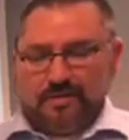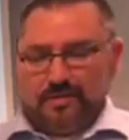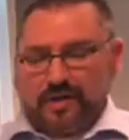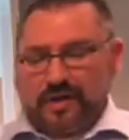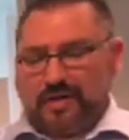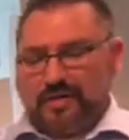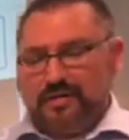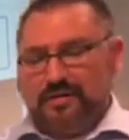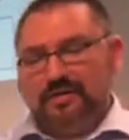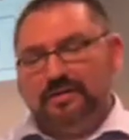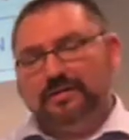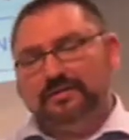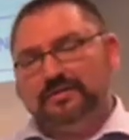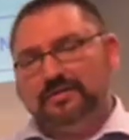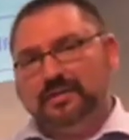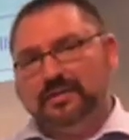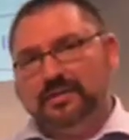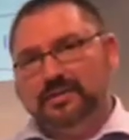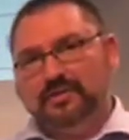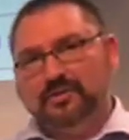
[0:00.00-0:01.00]
greater
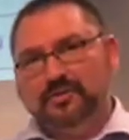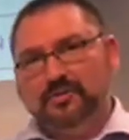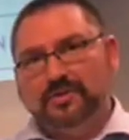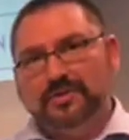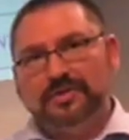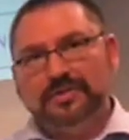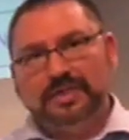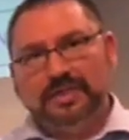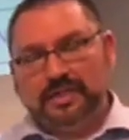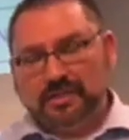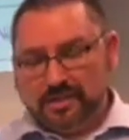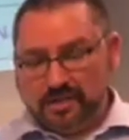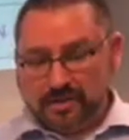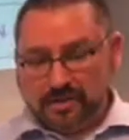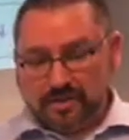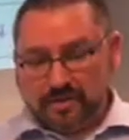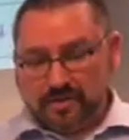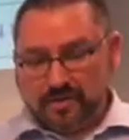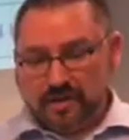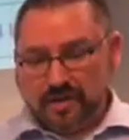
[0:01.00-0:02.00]
is he who is in
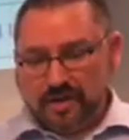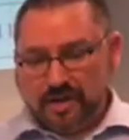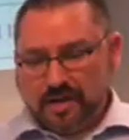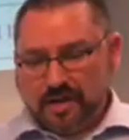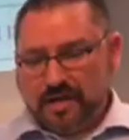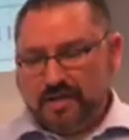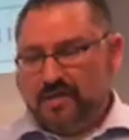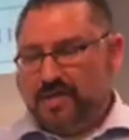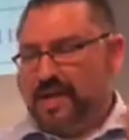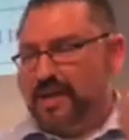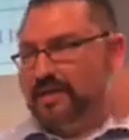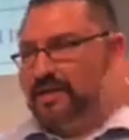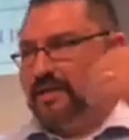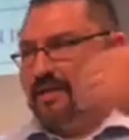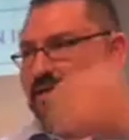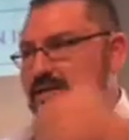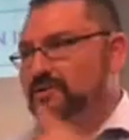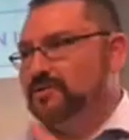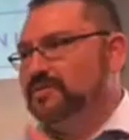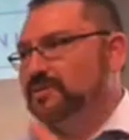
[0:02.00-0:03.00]
you than
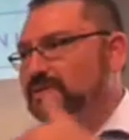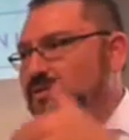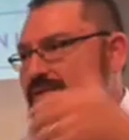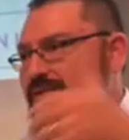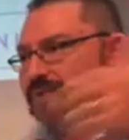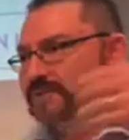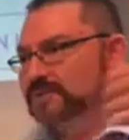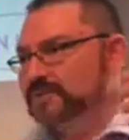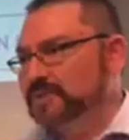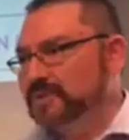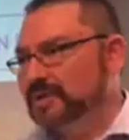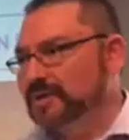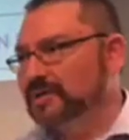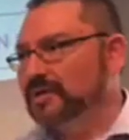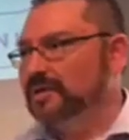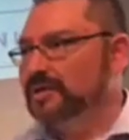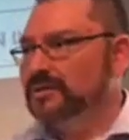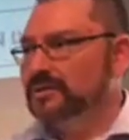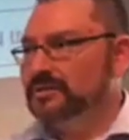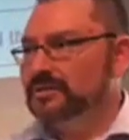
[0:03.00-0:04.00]
he who is in the
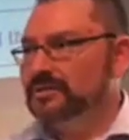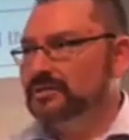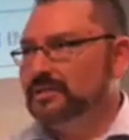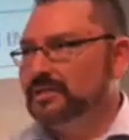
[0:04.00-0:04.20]
world.